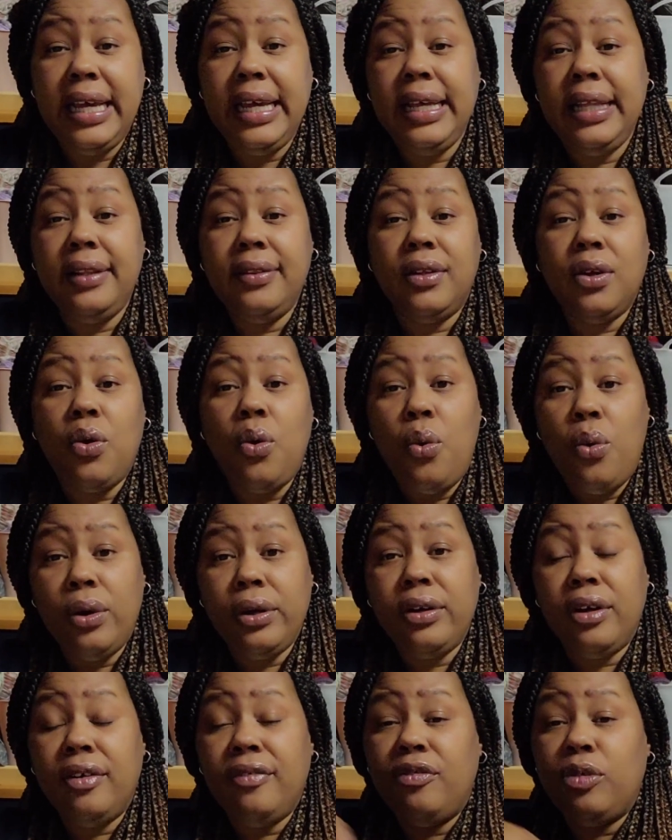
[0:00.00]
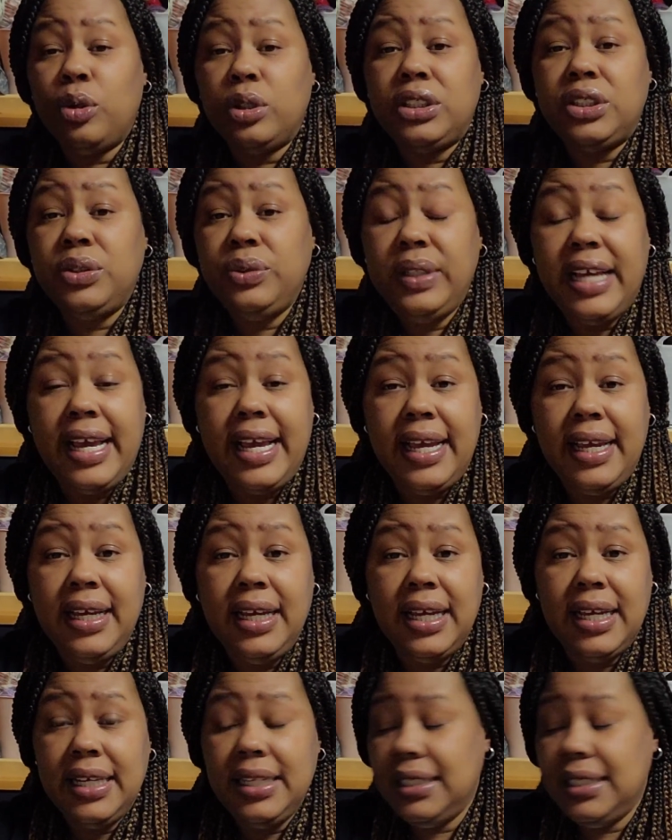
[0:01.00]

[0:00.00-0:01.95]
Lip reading: in the corner for today.